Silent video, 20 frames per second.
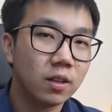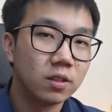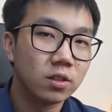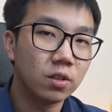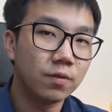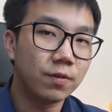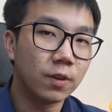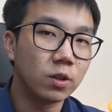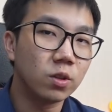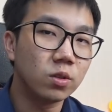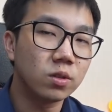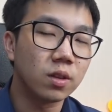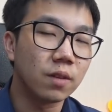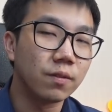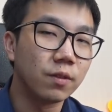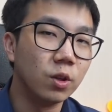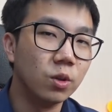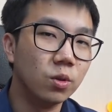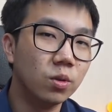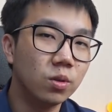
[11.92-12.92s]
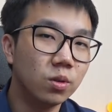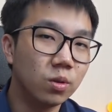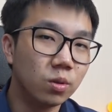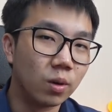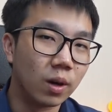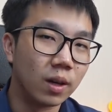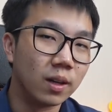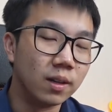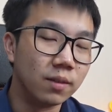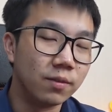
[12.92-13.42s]
So for those of you who
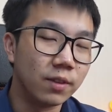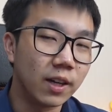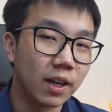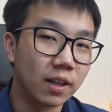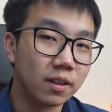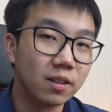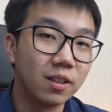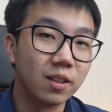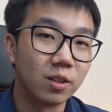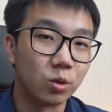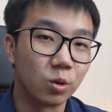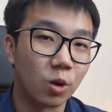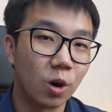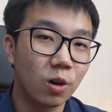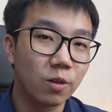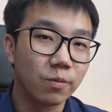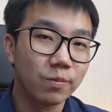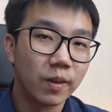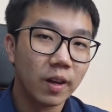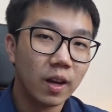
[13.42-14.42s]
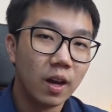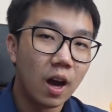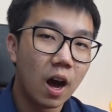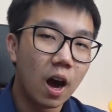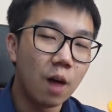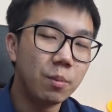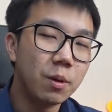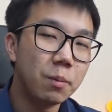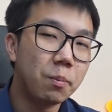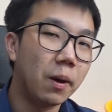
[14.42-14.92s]
are living under a rock,
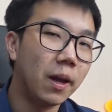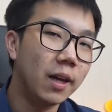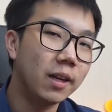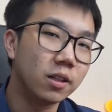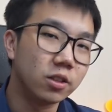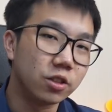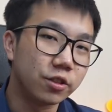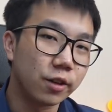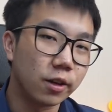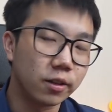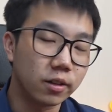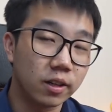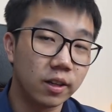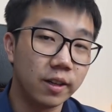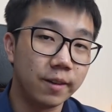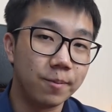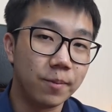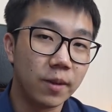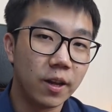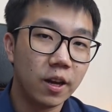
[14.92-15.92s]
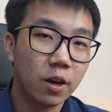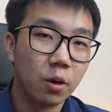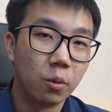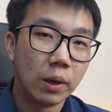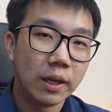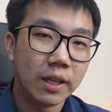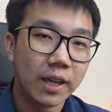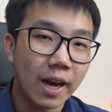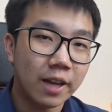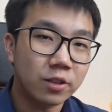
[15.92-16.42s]
I'll be playing a short clip
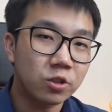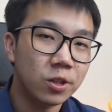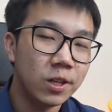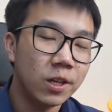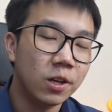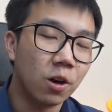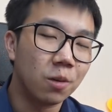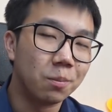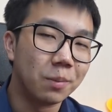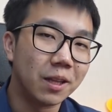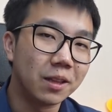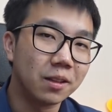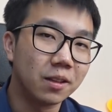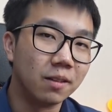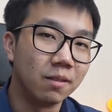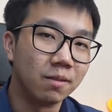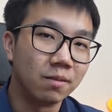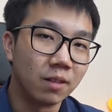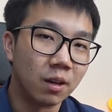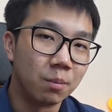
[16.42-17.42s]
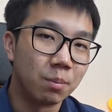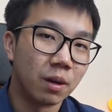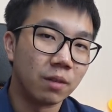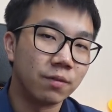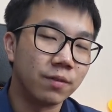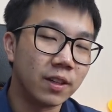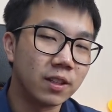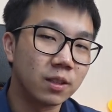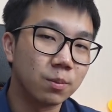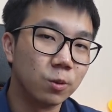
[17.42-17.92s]
where he actually commented about
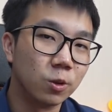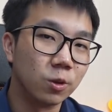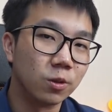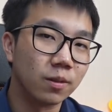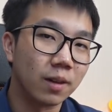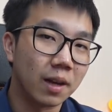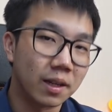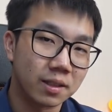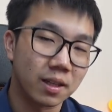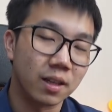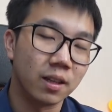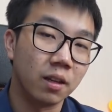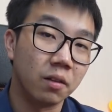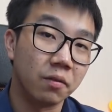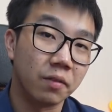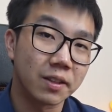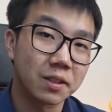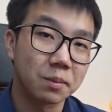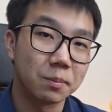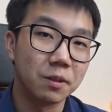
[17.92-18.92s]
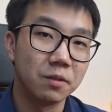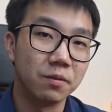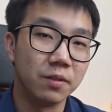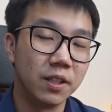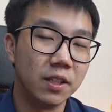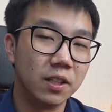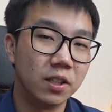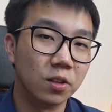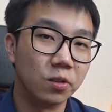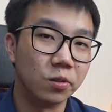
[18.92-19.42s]
Facebook as an investment
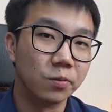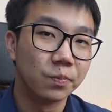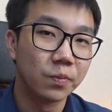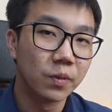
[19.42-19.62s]
vehicle.